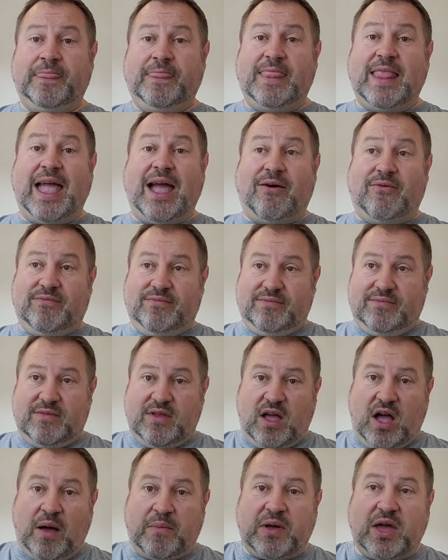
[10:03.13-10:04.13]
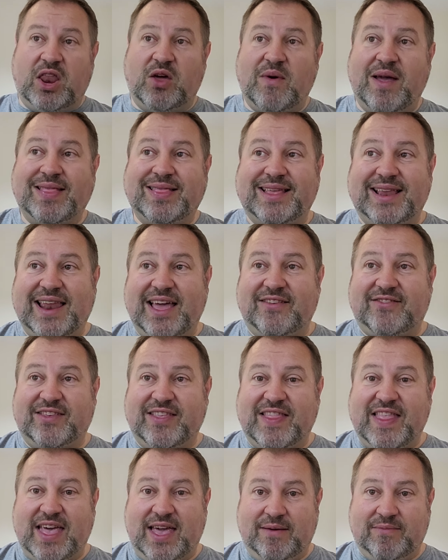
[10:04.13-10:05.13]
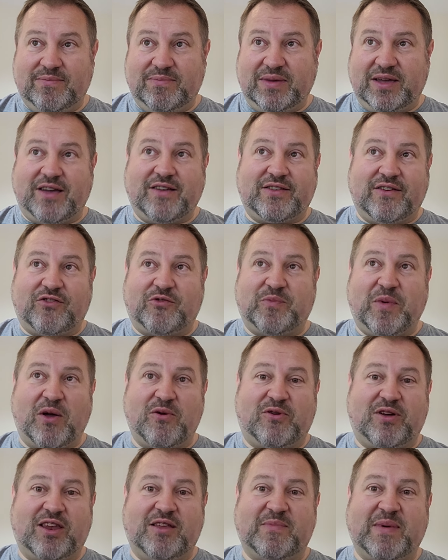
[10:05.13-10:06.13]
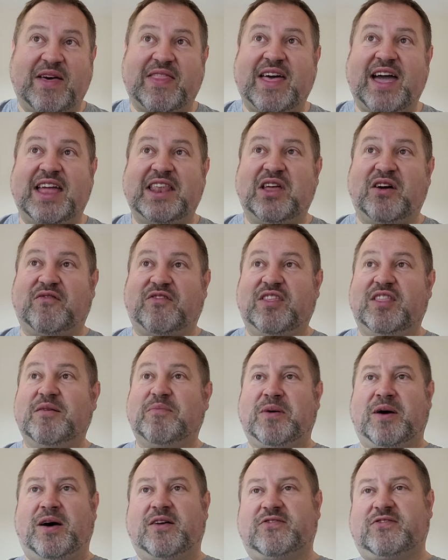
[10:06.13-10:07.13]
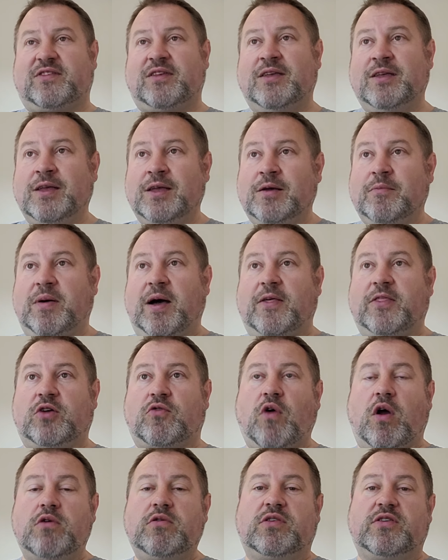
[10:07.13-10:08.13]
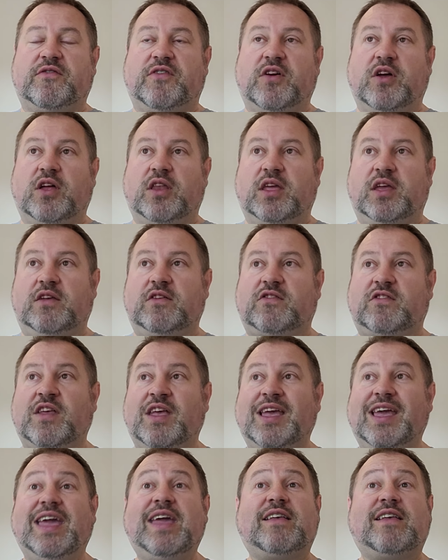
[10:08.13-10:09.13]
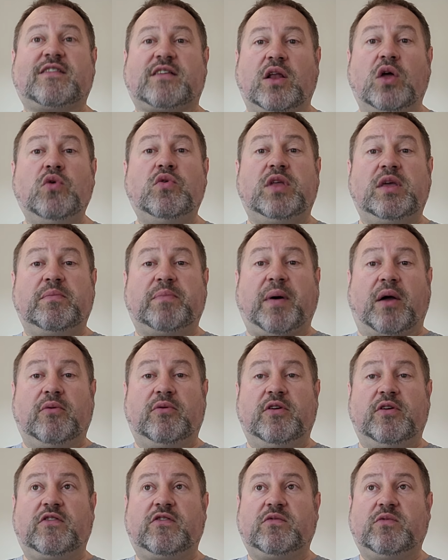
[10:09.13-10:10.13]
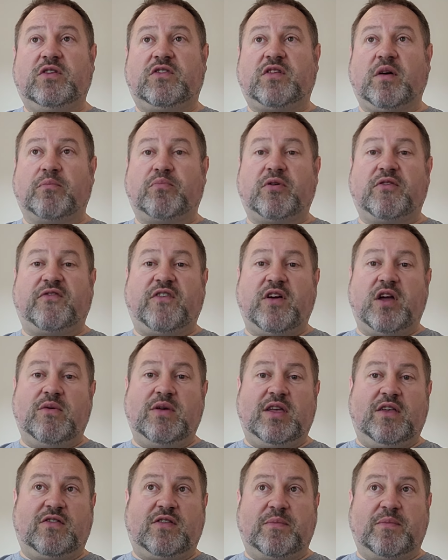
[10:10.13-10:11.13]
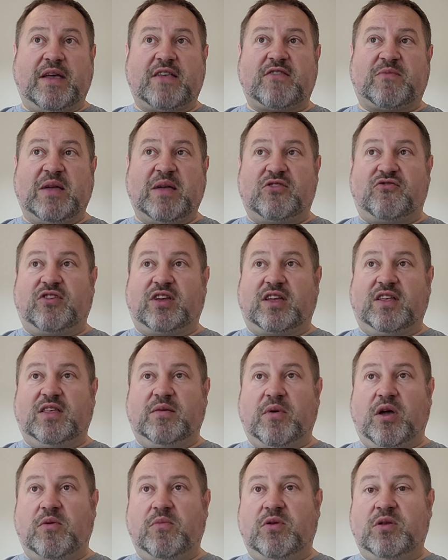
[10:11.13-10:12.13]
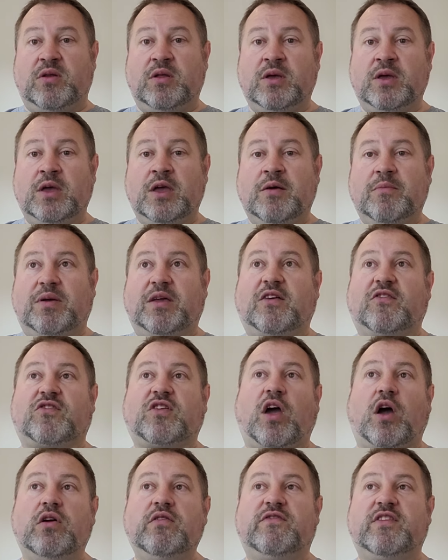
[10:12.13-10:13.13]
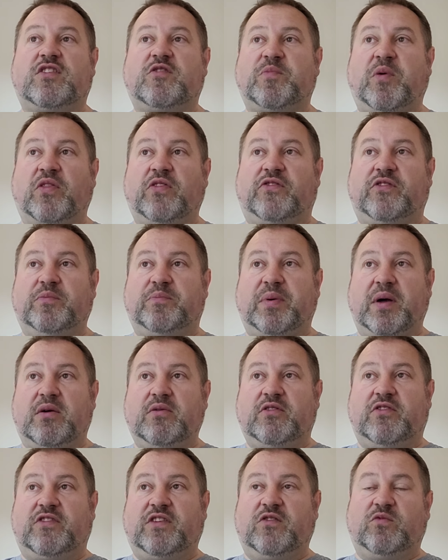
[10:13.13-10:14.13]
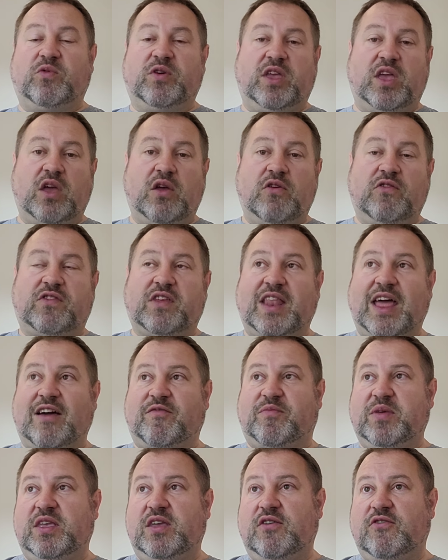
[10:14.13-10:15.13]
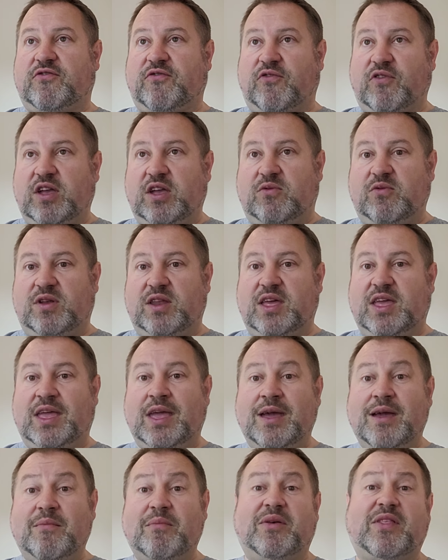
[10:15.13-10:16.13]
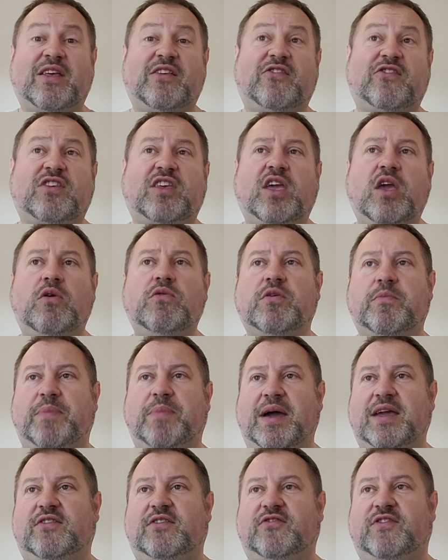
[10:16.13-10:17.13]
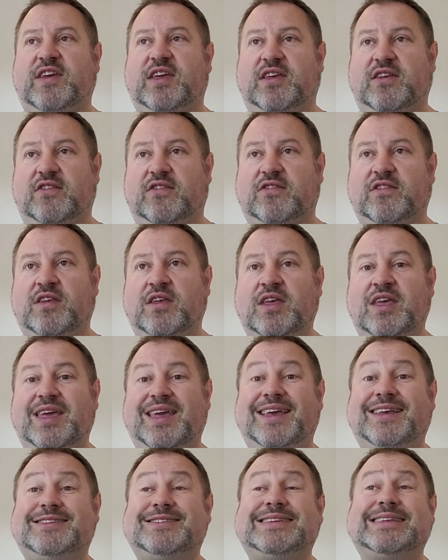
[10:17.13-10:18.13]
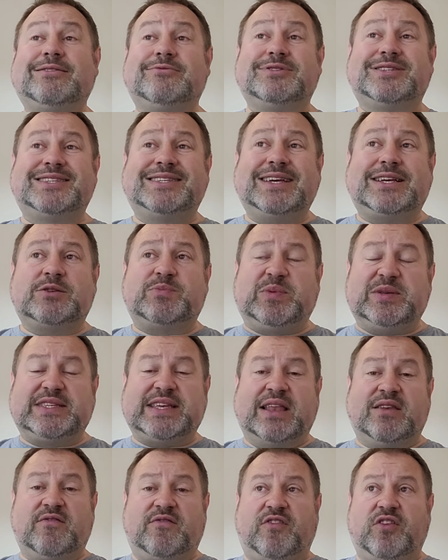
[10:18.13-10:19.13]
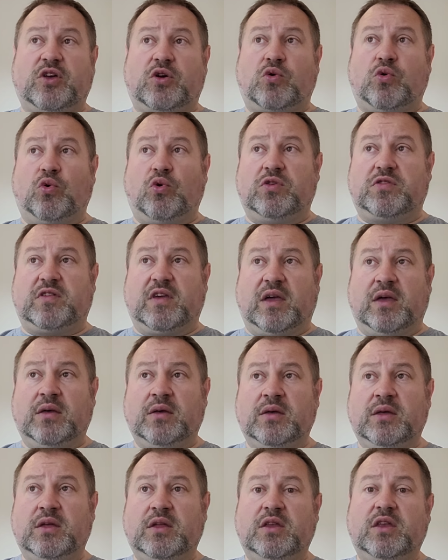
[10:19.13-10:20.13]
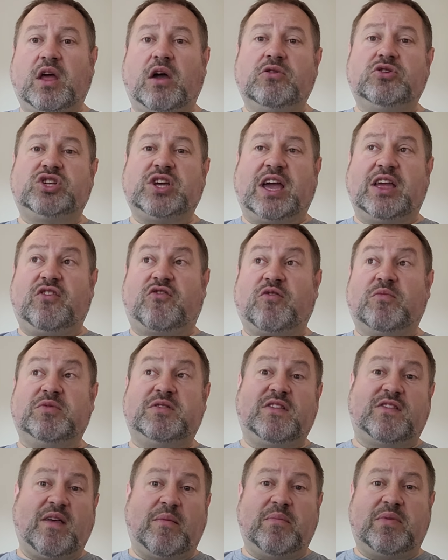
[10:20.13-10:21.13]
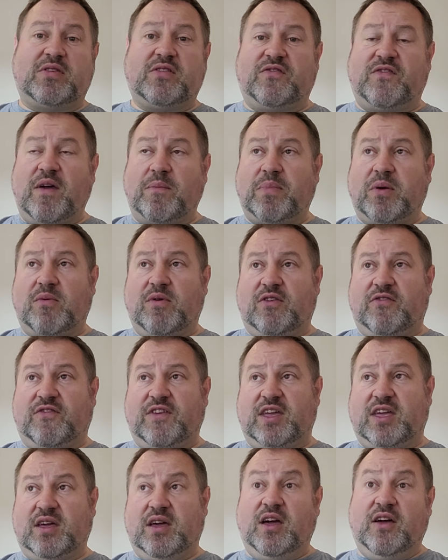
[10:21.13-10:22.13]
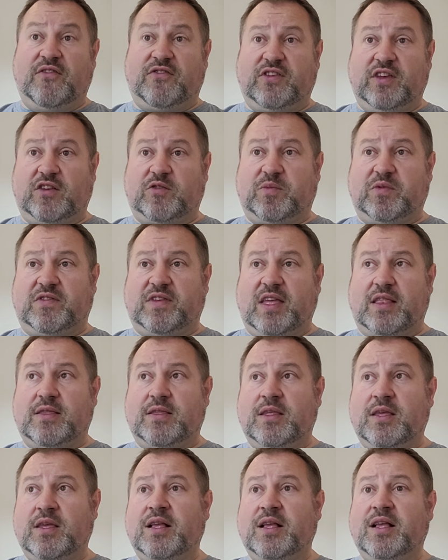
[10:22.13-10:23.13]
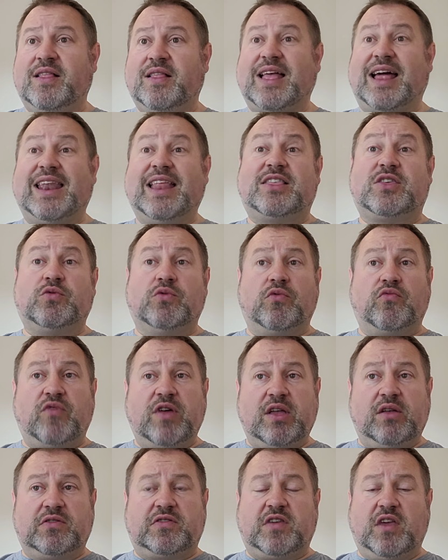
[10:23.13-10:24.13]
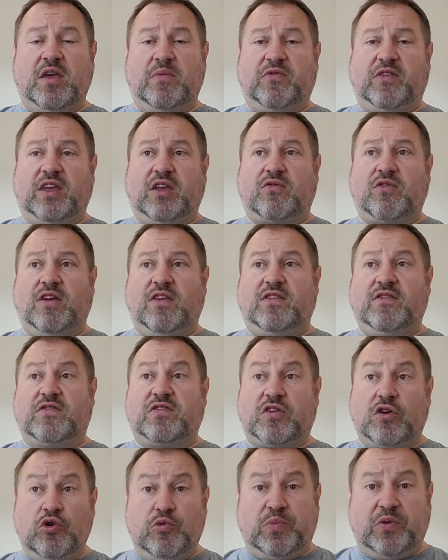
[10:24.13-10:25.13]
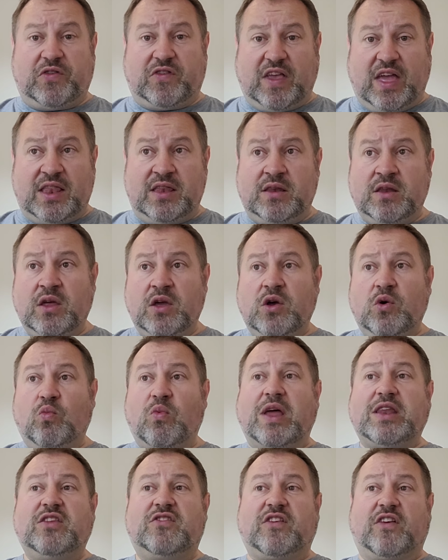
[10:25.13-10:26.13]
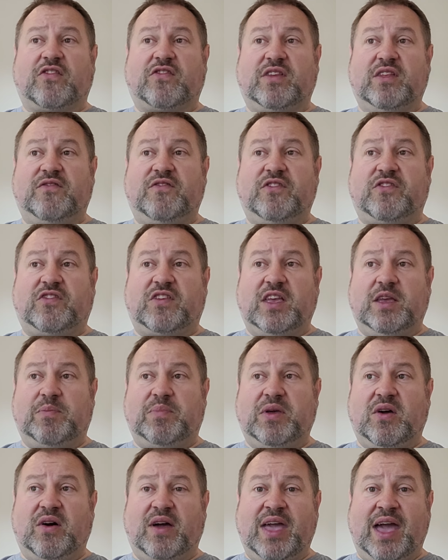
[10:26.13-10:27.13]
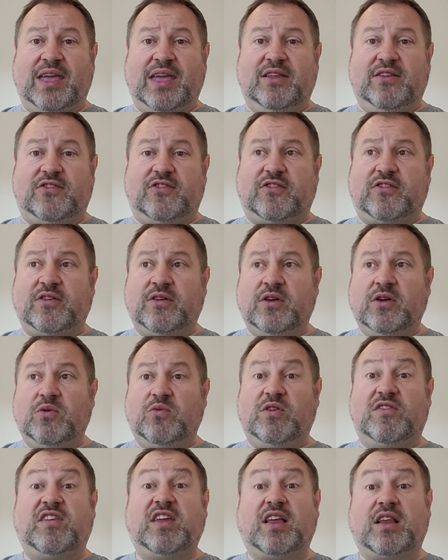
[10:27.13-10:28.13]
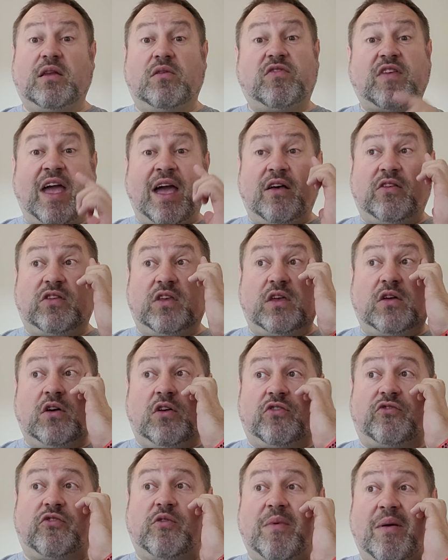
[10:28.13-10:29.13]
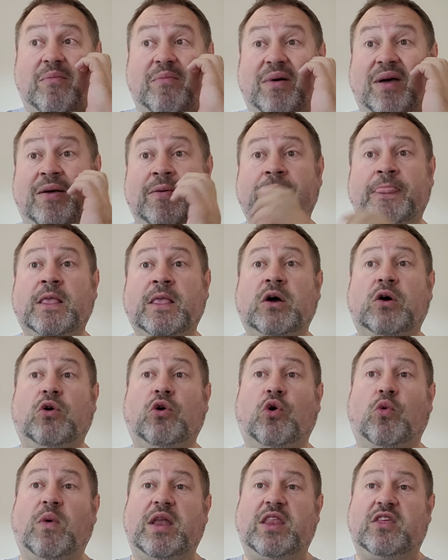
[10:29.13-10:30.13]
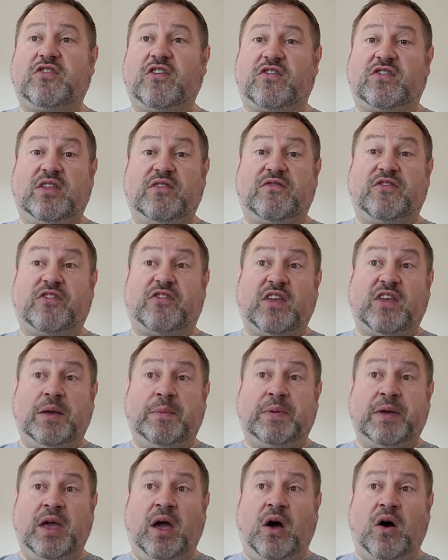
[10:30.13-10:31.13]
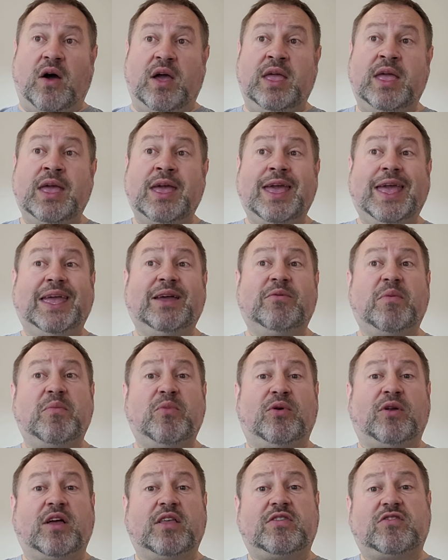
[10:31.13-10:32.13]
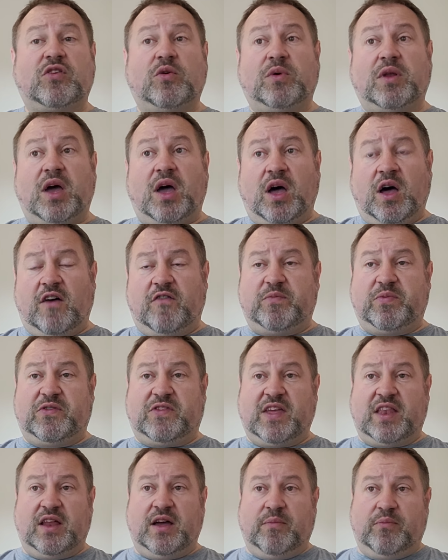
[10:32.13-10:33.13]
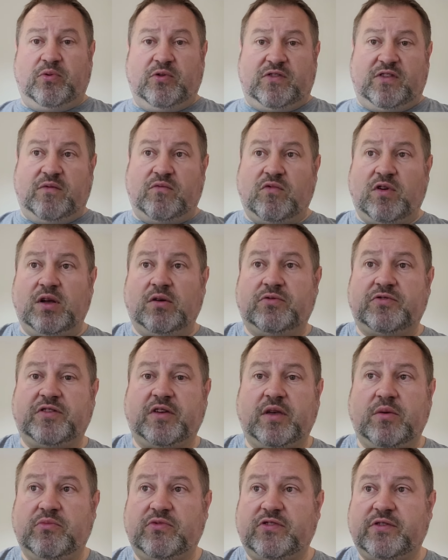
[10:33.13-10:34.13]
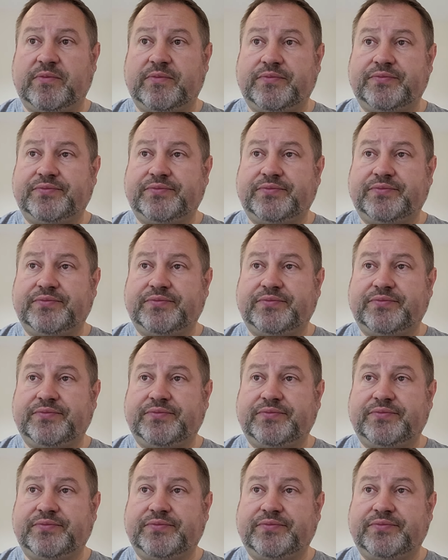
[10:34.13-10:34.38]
Now, I'm going to end the lesson there because I've spoken about that enough in the past. But the growth of earnings, excluding bonus, which I'm preferring is the best metric at the moment, because COVID-sponsored bonuses were used and have been used frequently, but they skew the base figures, is still 6% for the quarter. No change from December to February's figure of 6%. That led to a real terms increase of 2% when adjusted for CPIH, which includes housing costs, remember, or when adjusted for CPI, it would be more like 2.5% upwards in real terms.